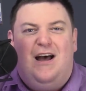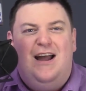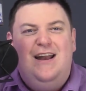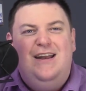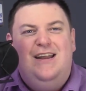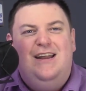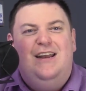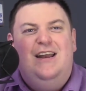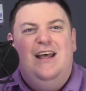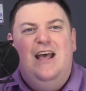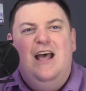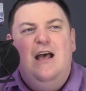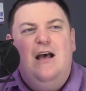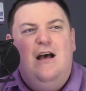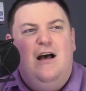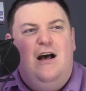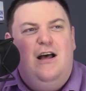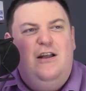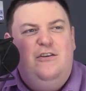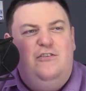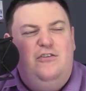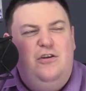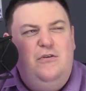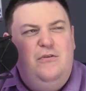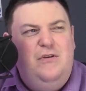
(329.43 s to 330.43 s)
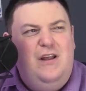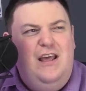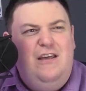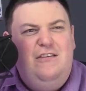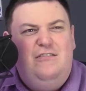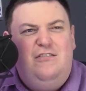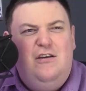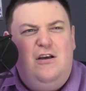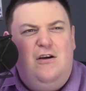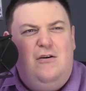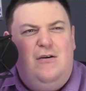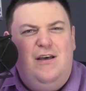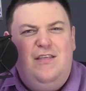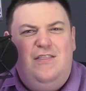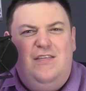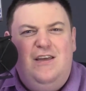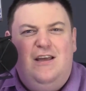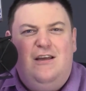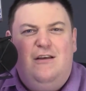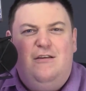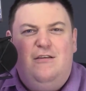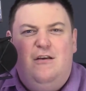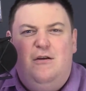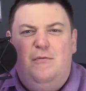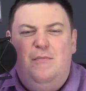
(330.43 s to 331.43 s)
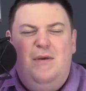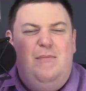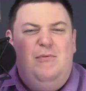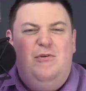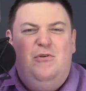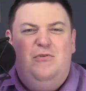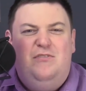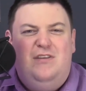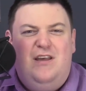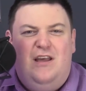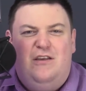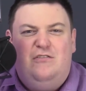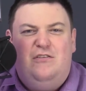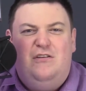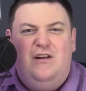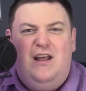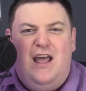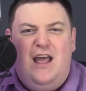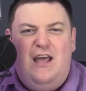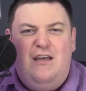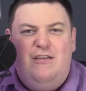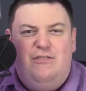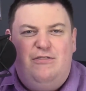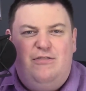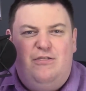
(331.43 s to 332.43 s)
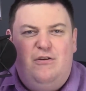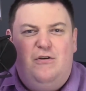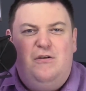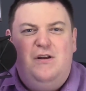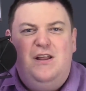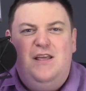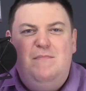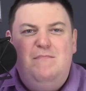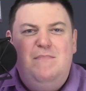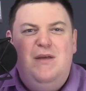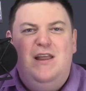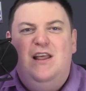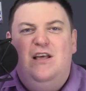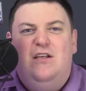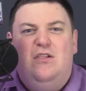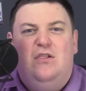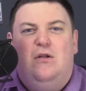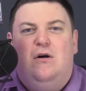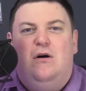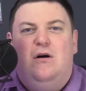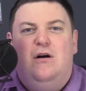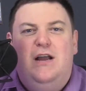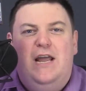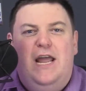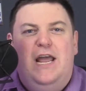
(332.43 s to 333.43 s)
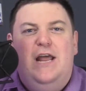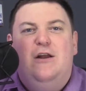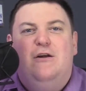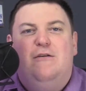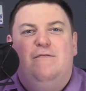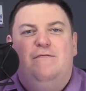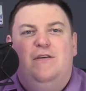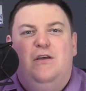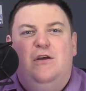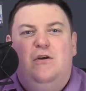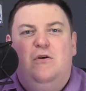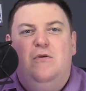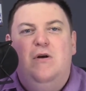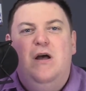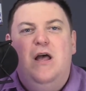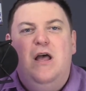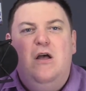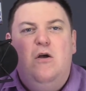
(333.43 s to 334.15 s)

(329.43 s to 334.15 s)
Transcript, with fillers: I did 2 days ago, I think, or maybe it was yesterday, a 30-minute-long interview